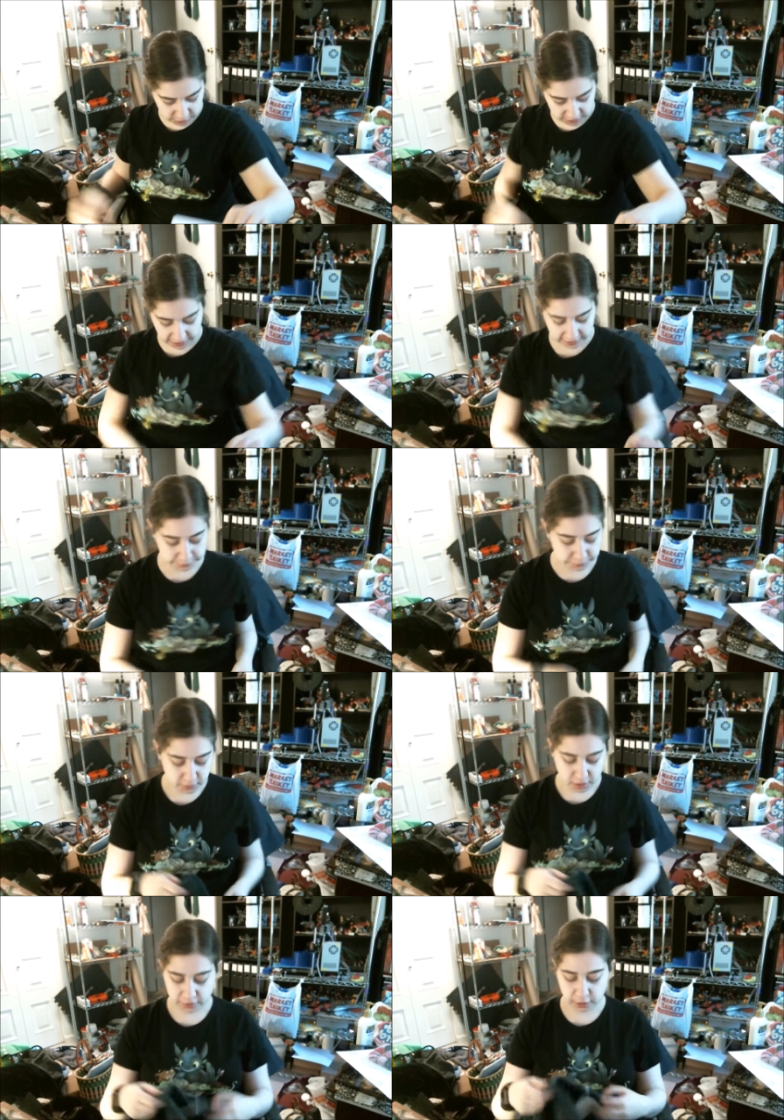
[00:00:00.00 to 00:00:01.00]
I just had
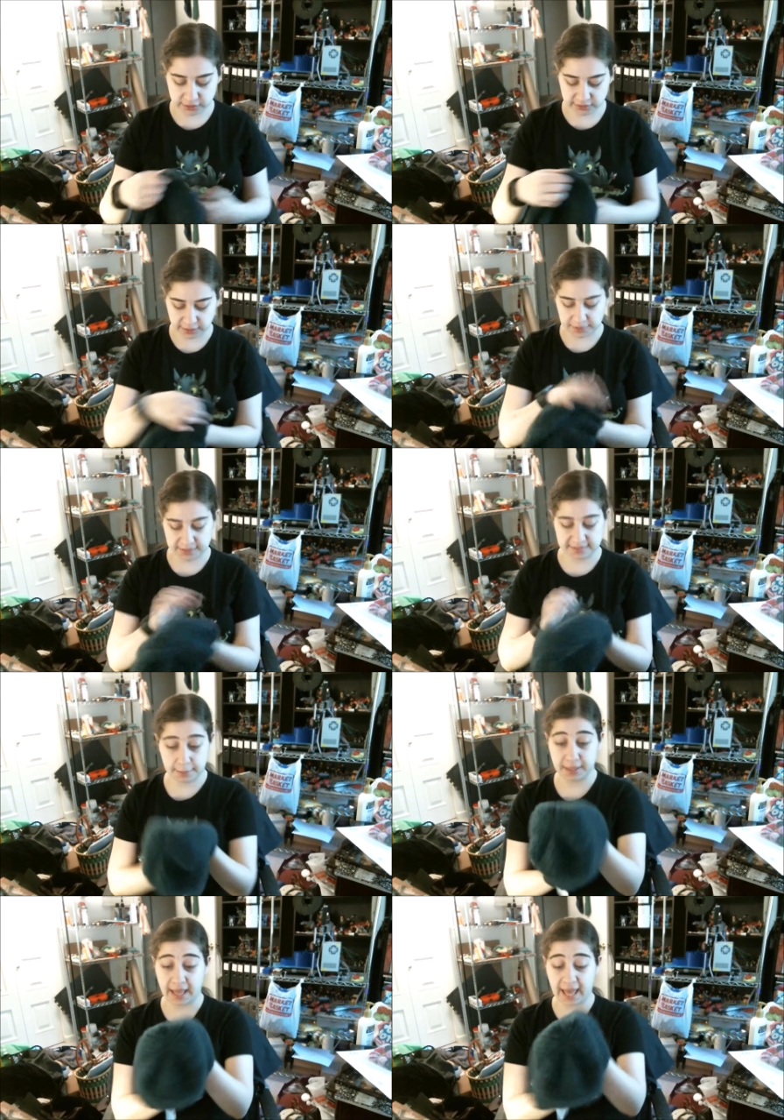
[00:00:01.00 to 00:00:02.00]
it. They also sent me a
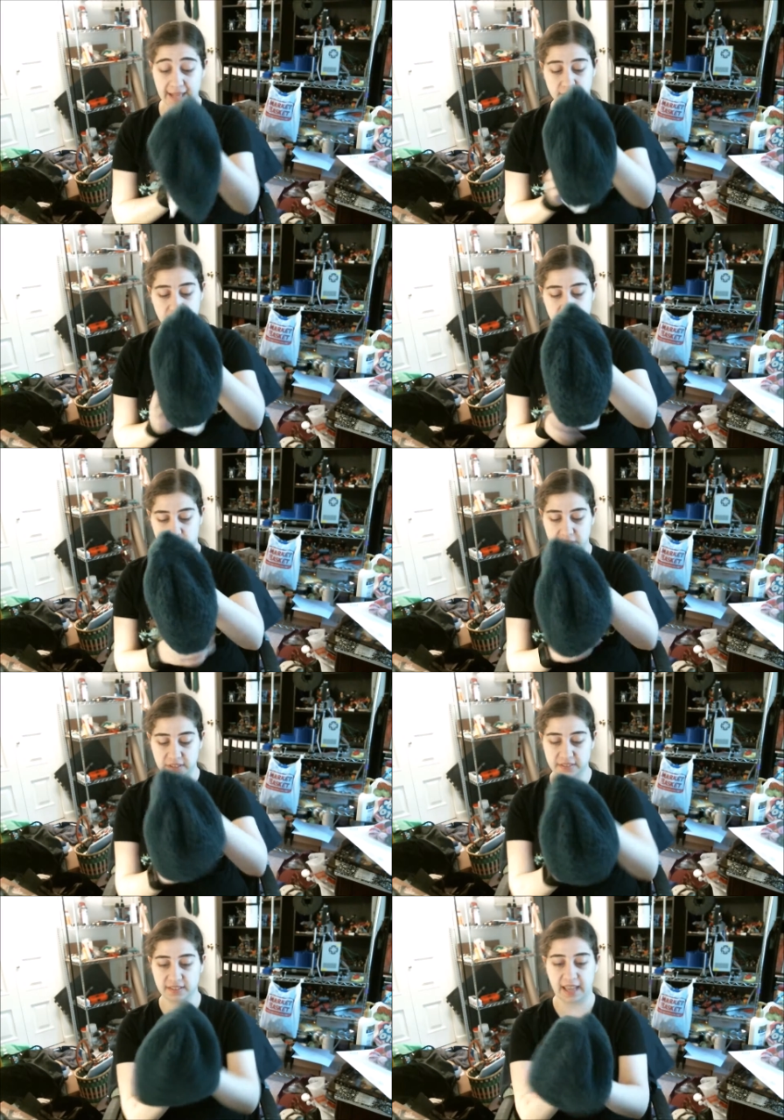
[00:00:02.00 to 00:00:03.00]
sample hat. So
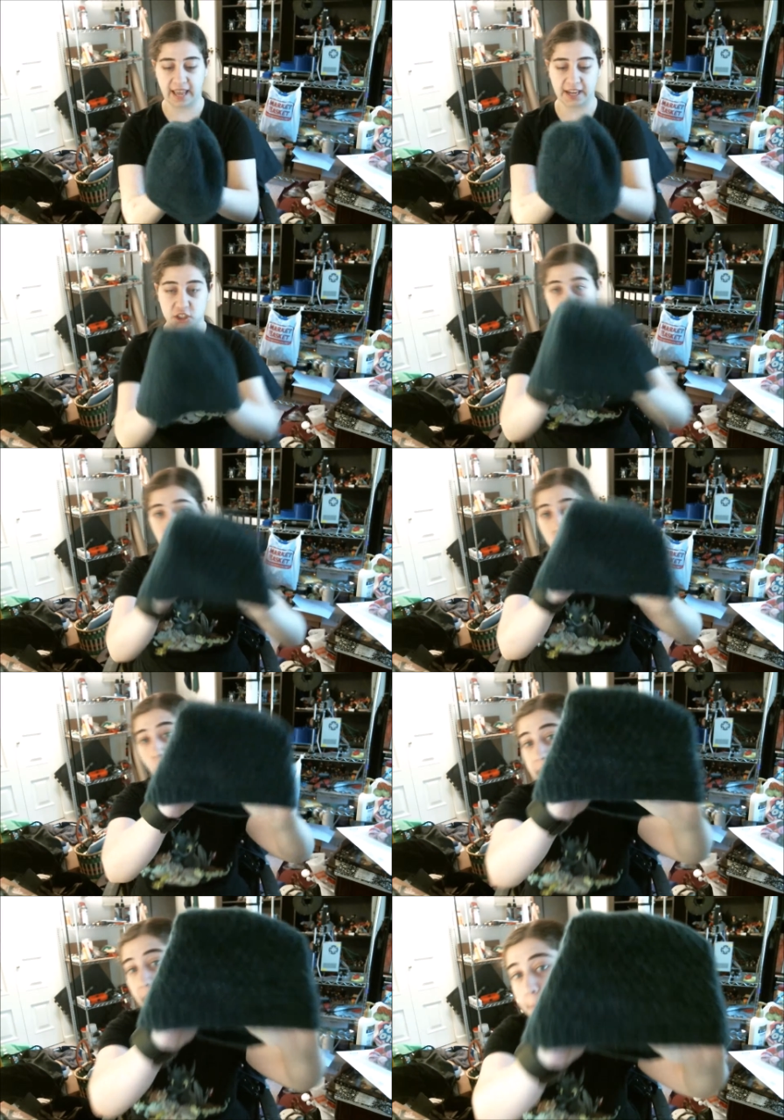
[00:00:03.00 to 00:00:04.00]
this is actually
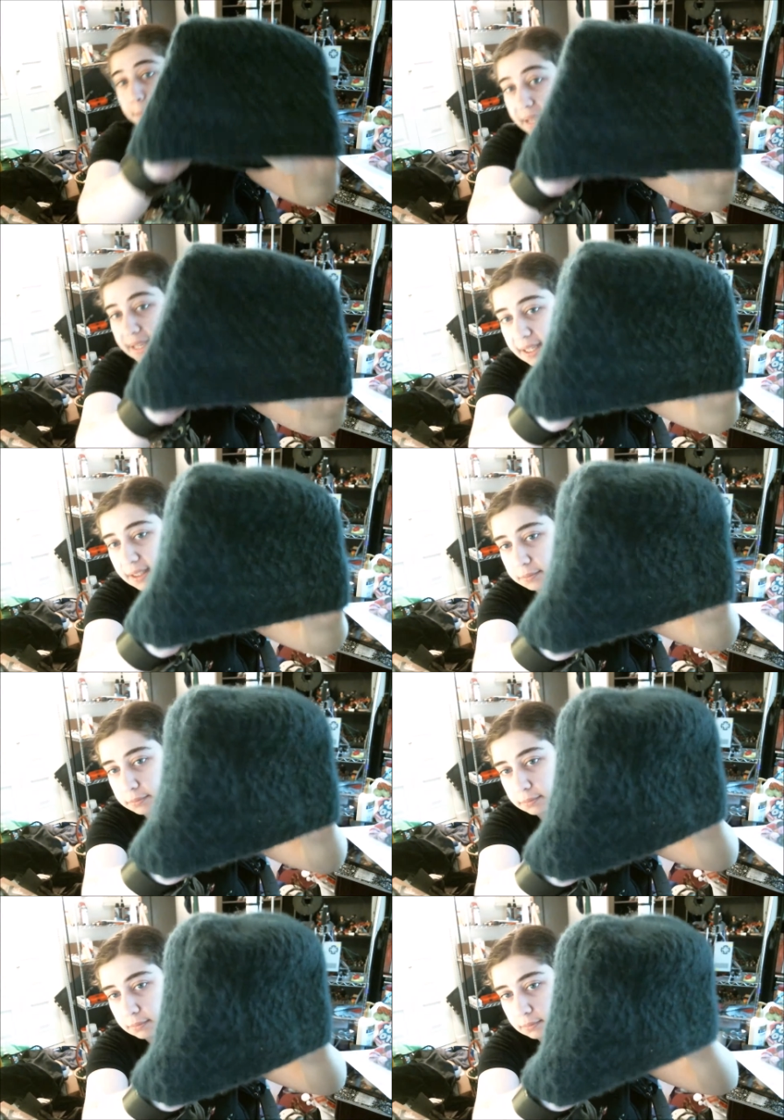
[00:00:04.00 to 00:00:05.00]
what I'm making.
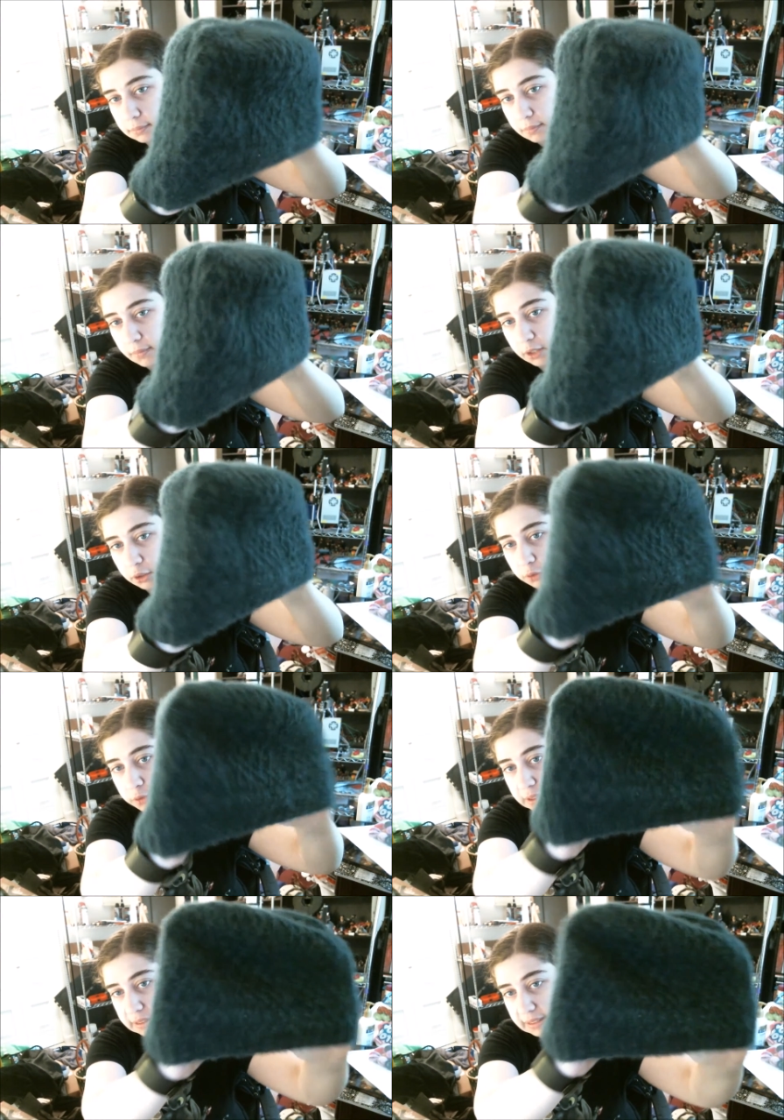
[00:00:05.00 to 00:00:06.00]
Don't know if
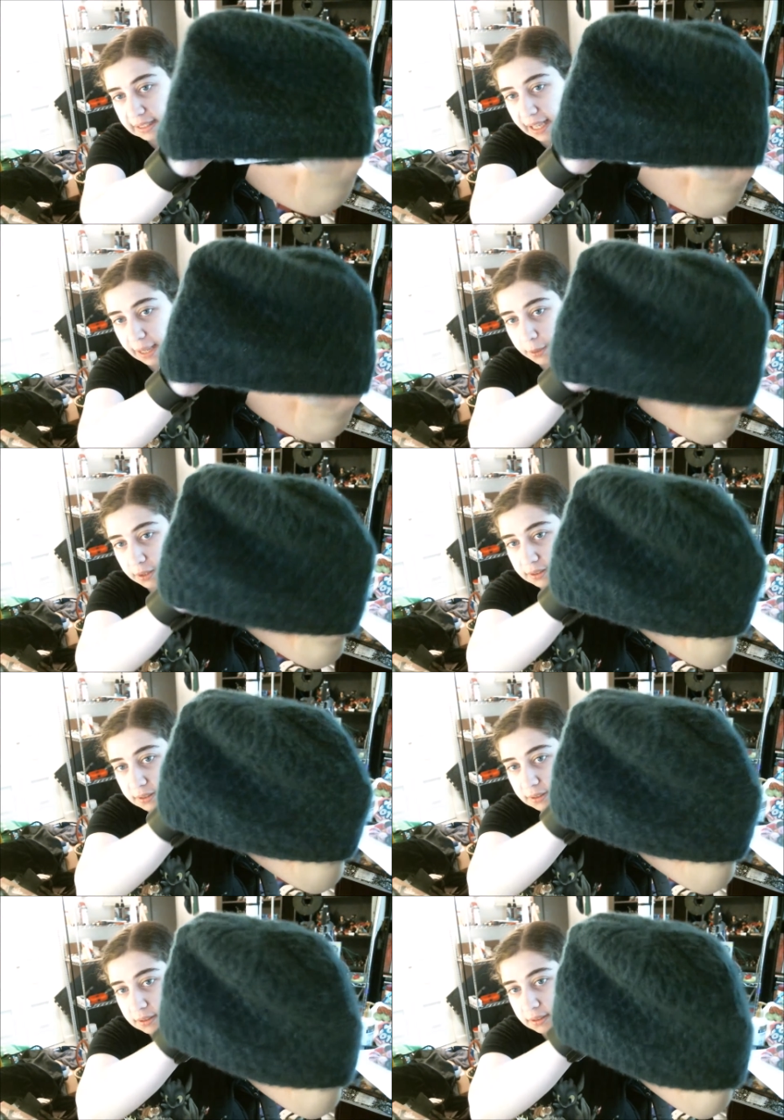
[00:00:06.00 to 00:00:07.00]
you can see the
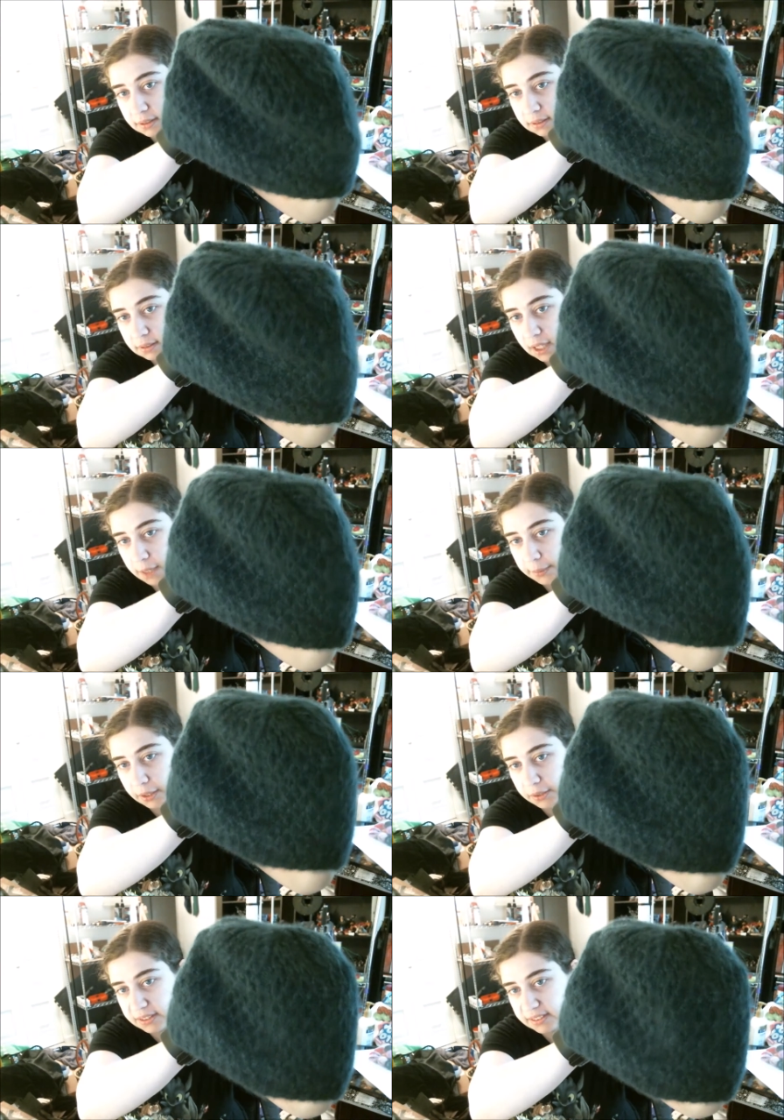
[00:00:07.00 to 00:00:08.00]
cables. There we
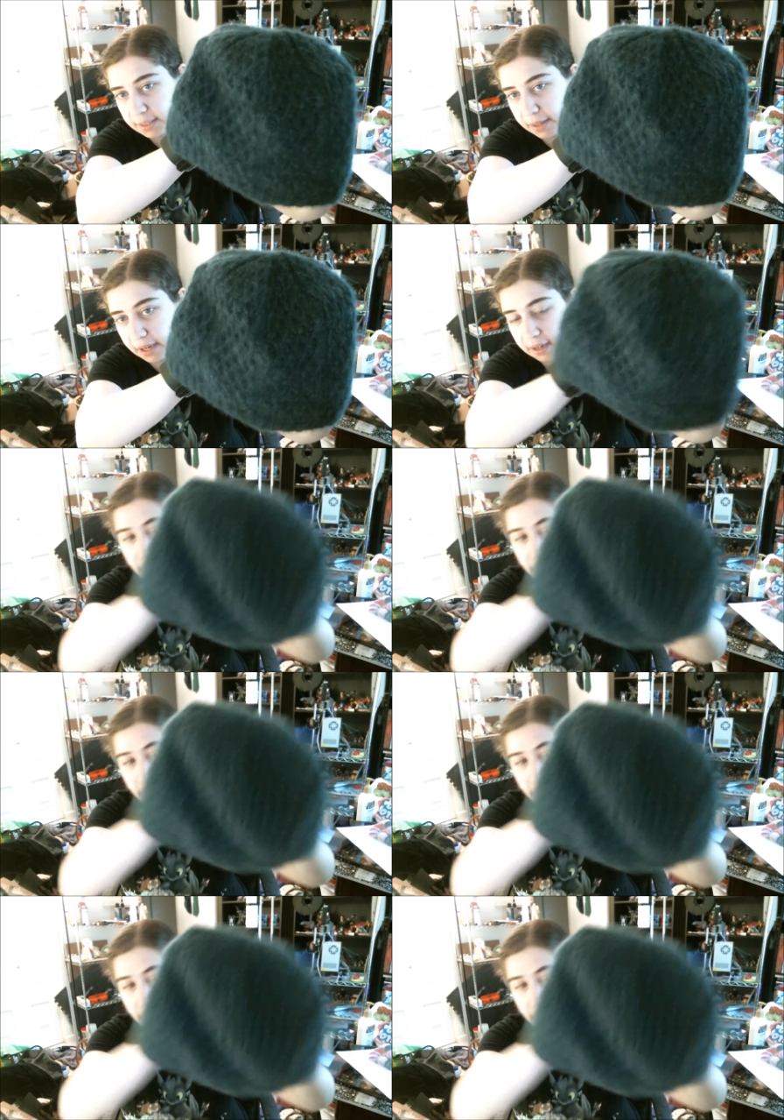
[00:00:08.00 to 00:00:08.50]
go. You can see them there.